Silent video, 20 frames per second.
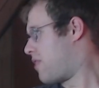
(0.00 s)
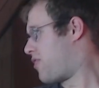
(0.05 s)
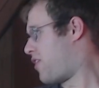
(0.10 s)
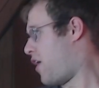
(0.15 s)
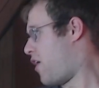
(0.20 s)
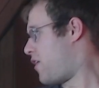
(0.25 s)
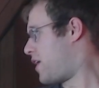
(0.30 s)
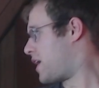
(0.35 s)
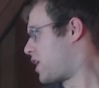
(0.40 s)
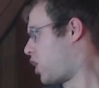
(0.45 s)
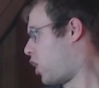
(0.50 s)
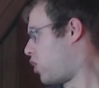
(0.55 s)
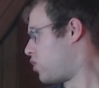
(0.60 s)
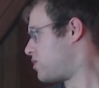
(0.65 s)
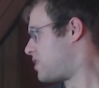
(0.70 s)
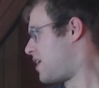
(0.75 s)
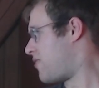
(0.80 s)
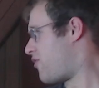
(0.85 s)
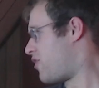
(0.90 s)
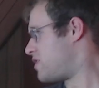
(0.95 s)
Third in goal
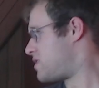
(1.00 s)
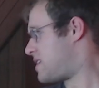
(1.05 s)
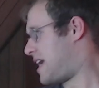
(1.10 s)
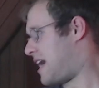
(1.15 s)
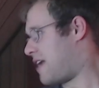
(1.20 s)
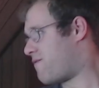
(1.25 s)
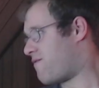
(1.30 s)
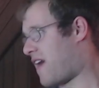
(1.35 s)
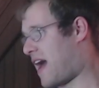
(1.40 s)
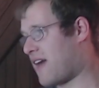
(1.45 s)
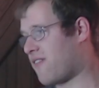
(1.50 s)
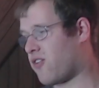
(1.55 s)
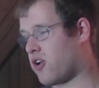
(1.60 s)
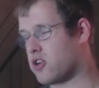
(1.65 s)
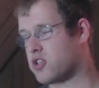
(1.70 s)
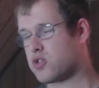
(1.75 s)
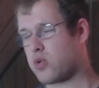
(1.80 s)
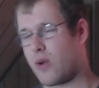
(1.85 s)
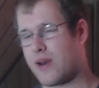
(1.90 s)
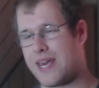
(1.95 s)
difference had
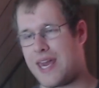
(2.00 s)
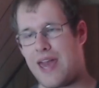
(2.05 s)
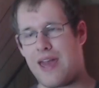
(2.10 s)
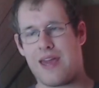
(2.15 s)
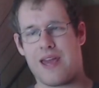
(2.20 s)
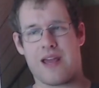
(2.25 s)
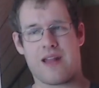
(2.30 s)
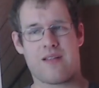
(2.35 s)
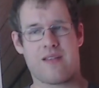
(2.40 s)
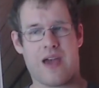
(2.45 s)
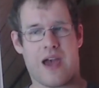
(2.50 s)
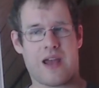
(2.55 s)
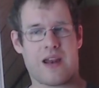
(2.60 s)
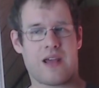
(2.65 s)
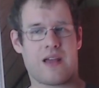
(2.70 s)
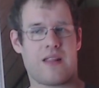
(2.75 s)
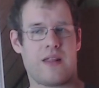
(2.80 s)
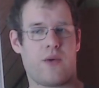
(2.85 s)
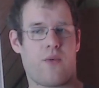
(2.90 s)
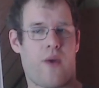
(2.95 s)
528 and
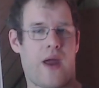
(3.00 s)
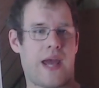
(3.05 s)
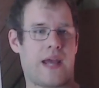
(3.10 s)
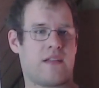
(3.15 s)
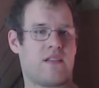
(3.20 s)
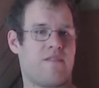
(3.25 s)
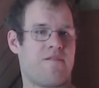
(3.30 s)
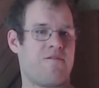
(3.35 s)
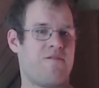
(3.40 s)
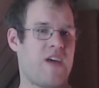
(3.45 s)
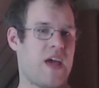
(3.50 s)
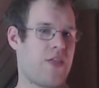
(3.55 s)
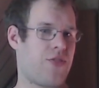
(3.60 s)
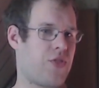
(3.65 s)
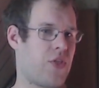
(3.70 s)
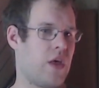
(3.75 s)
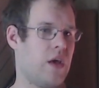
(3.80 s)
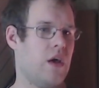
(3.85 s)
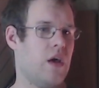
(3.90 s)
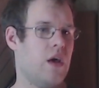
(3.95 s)
technically ranked
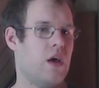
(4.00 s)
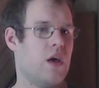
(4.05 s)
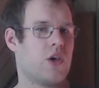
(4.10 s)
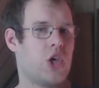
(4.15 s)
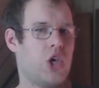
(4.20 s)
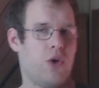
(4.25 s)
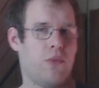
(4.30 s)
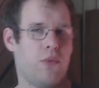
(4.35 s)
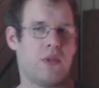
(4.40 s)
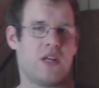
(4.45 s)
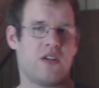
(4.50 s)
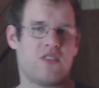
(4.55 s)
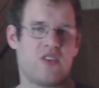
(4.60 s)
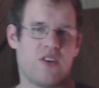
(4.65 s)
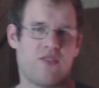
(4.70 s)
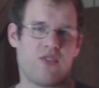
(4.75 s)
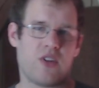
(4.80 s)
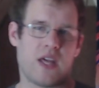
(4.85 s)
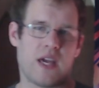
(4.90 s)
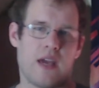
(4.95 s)
fifth
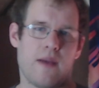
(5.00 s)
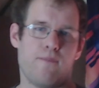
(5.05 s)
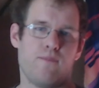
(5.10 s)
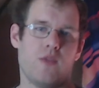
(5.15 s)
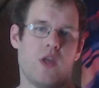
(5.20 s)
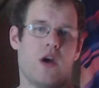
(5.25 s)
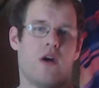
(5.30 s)
cumulatively.